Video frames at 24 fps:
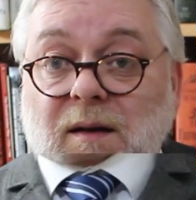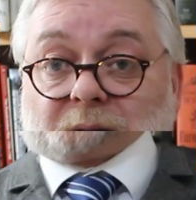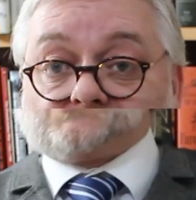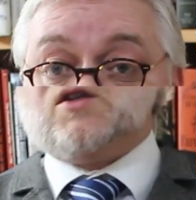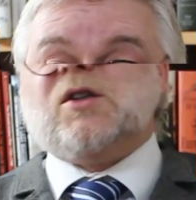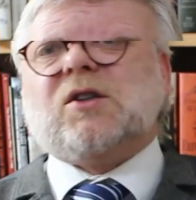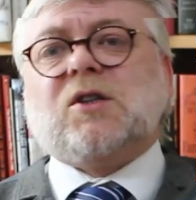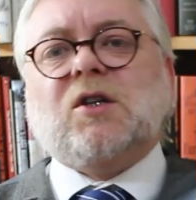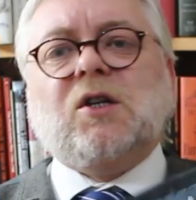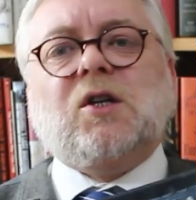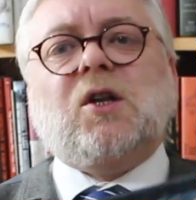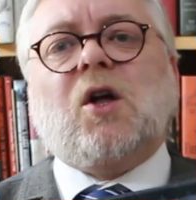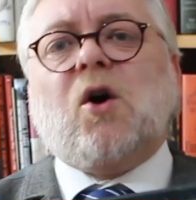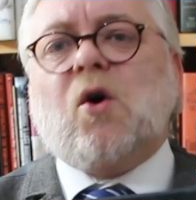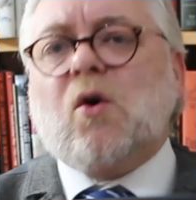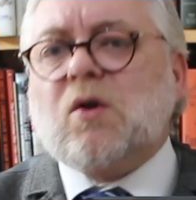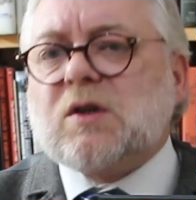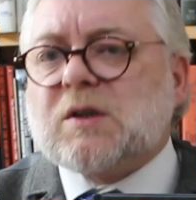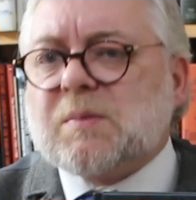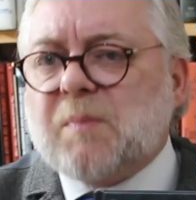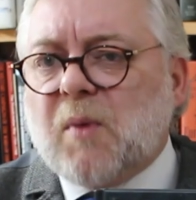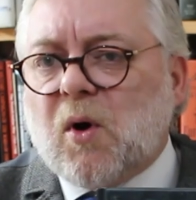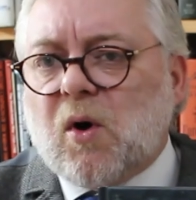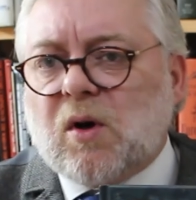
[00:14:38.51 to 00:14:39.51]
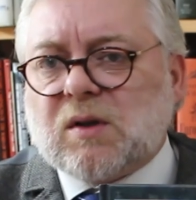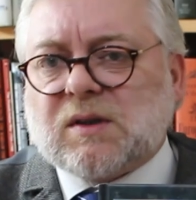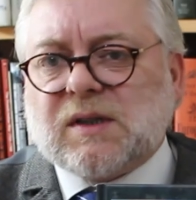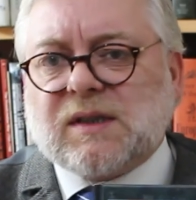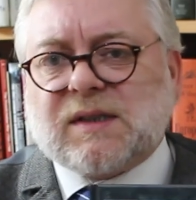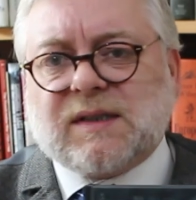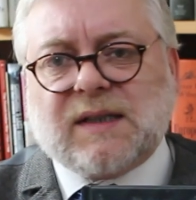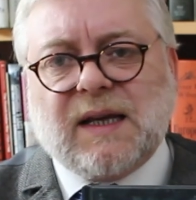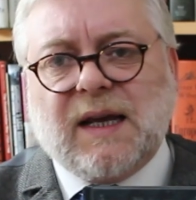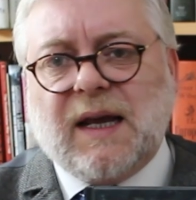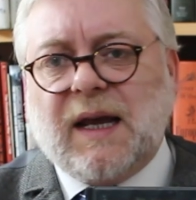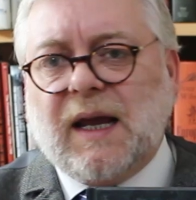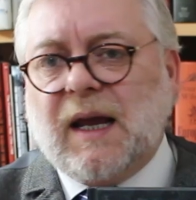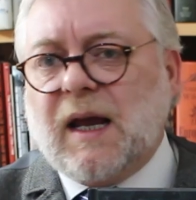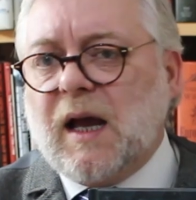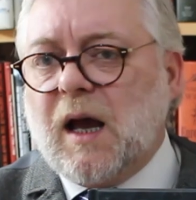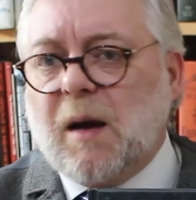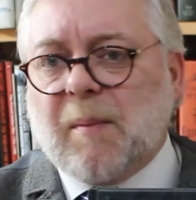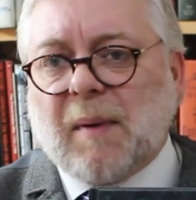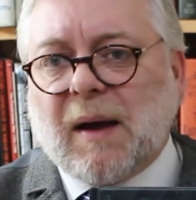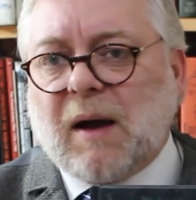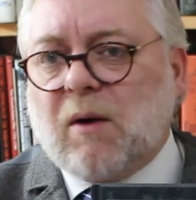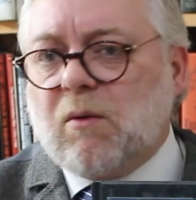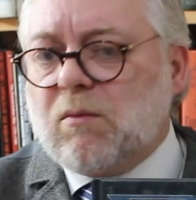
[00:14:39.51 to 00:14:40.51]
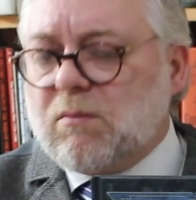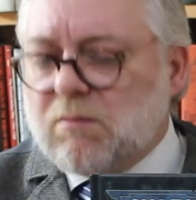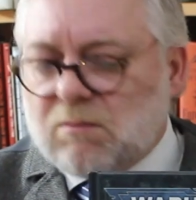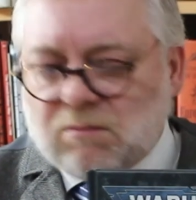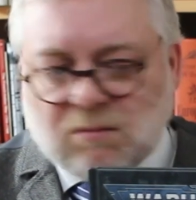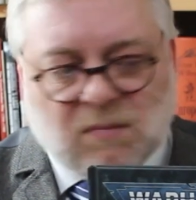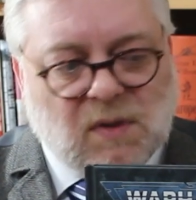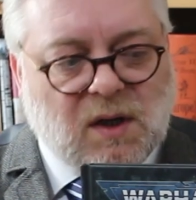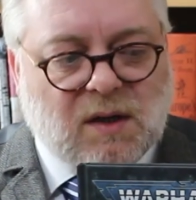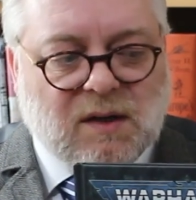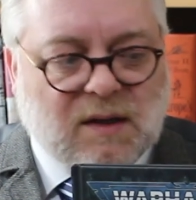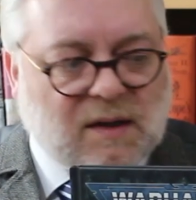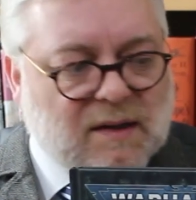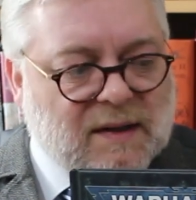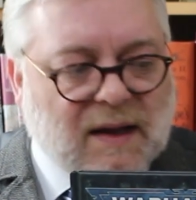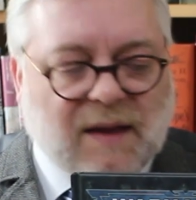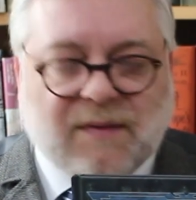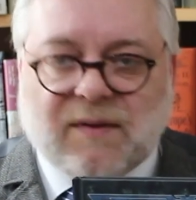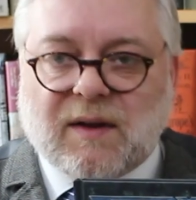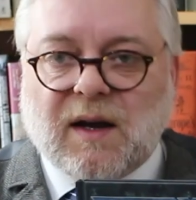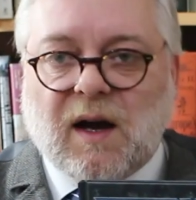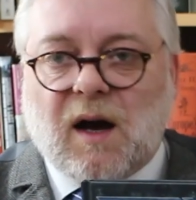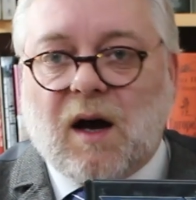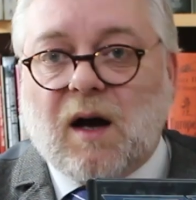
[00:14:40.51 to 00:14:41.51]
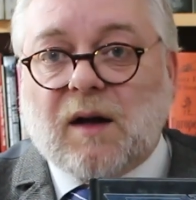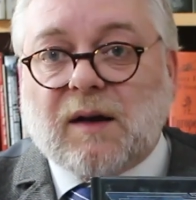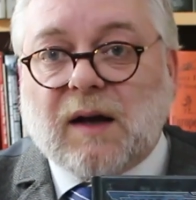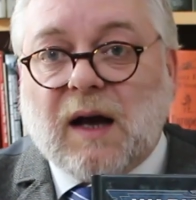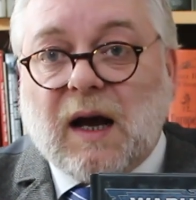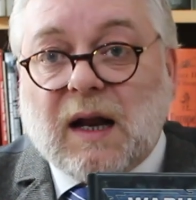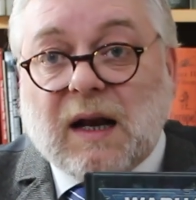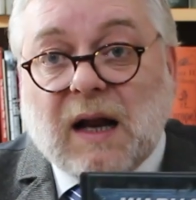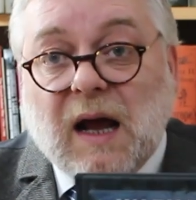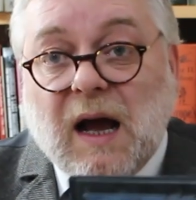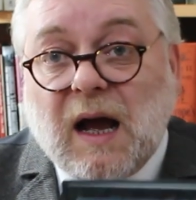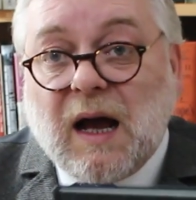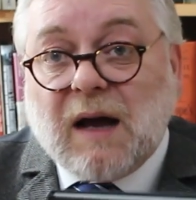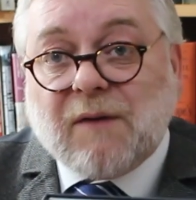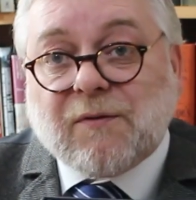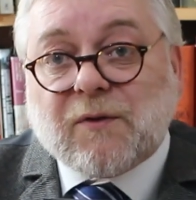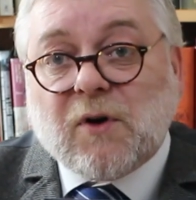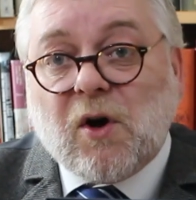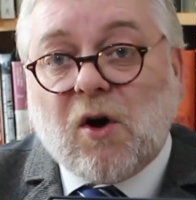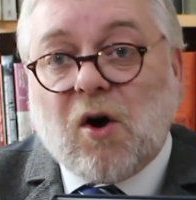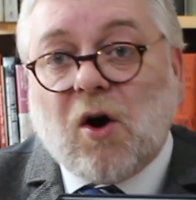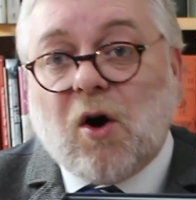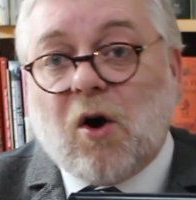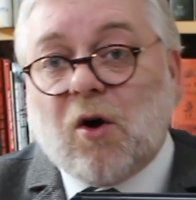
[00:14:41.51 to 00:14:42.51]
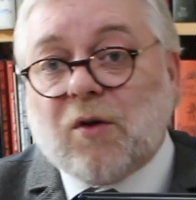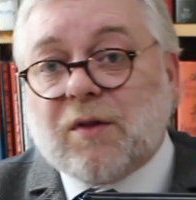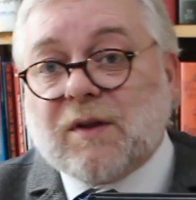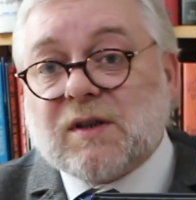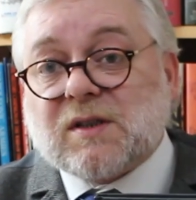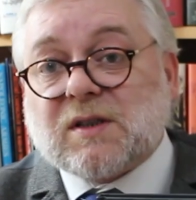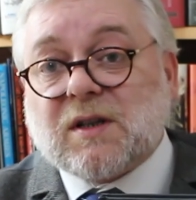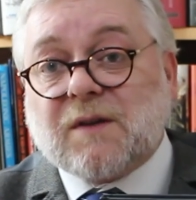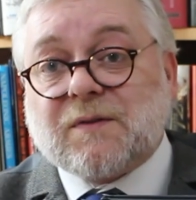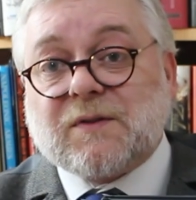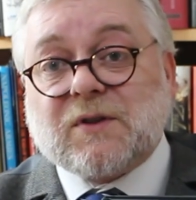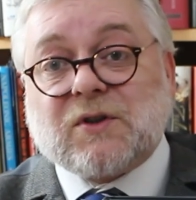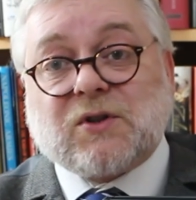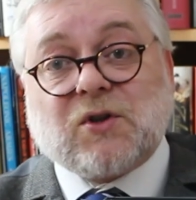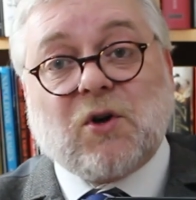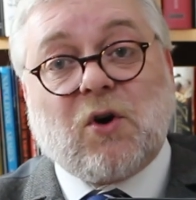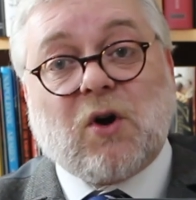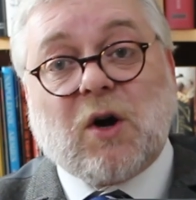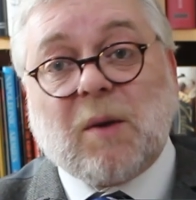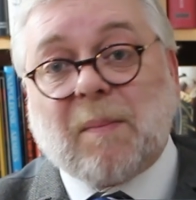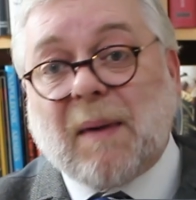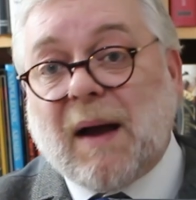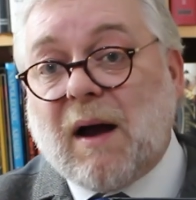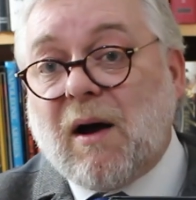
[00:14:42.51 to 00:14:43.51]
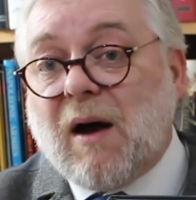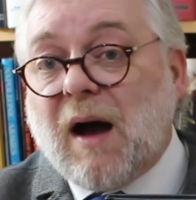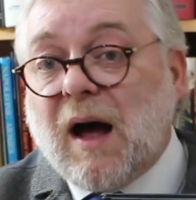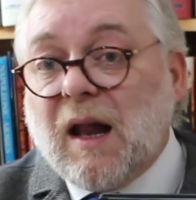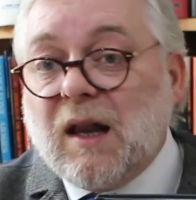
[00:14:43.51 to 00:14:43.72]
There's loads more to say about the Deathguard, and I've got other stuff to talk about.